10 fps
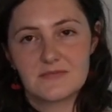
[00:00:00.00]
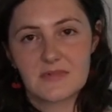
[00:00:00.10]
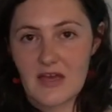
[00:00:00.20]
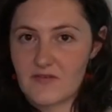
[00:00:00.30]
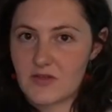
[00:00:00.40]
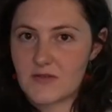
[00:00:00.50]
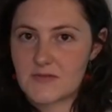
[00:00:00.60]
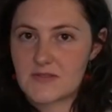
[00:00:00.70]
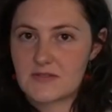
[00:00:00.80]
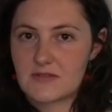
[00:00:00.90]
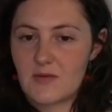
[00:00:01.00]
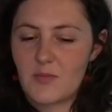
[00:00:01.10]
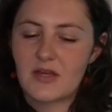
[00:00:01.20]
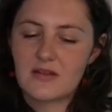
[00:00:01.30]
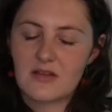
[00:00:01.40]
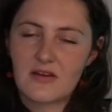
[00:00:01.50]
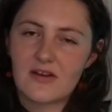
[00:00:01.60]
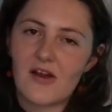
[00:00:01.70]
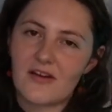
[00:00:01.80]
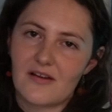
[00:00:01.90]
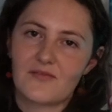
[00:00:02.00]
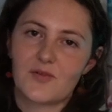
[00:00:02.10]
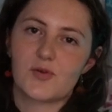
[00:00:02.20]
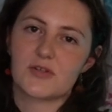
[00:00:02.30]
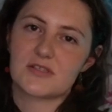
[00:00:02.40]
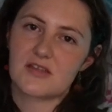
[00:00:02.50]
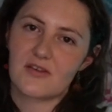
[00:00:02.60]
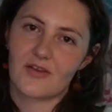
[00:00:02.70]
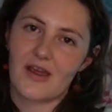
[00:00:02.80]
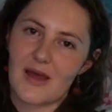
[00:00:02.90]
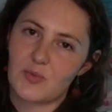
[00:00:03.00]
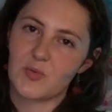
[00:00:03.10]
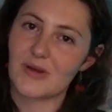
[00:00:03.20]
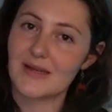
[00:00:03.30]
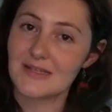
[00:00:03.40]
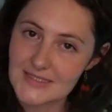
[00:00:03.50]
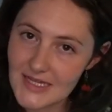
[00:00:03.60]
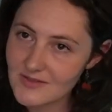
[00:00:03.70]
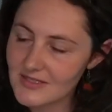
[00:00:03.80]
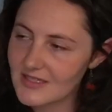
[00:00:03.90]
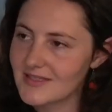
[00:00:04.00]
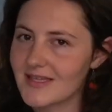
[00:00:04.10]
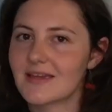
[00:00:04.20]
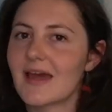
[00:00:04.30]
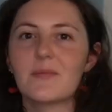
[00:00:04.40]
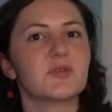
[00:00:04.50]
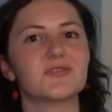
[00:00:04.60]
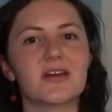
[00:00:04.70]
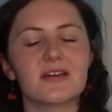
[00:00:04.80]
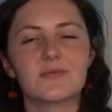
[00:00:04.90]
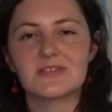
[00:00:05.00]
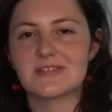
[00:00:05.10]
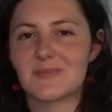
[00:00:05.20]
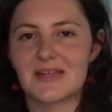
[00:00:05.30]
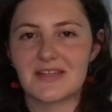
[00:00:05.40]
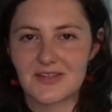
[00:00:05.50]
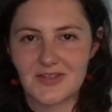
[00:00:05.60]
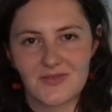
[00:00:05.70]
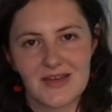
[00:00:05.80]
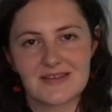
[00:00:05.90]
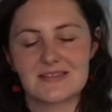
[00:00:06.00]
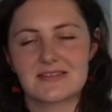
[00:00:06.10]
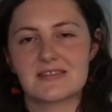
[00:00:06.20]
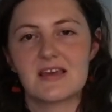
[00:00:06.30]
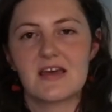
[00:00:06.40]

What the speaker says: Calvados. But there are, of course, other apple brandies out there, like Applejack, which is made in the US.